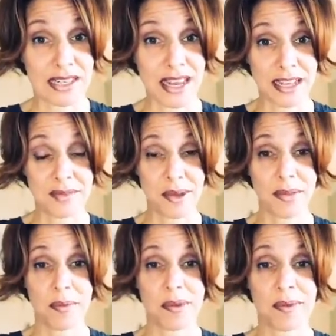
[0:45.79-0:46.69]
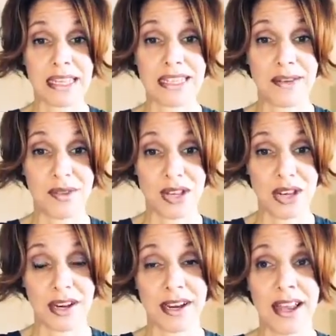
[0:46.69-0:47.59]
Next month will be my
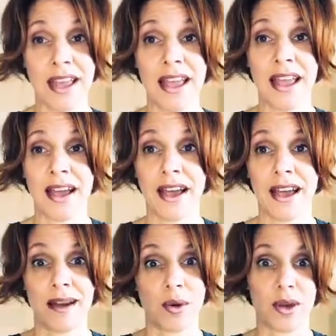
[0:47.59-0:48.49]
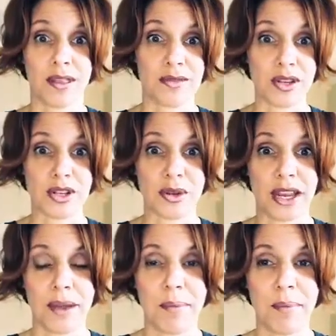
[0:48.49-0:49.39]
7-year oil anniversary.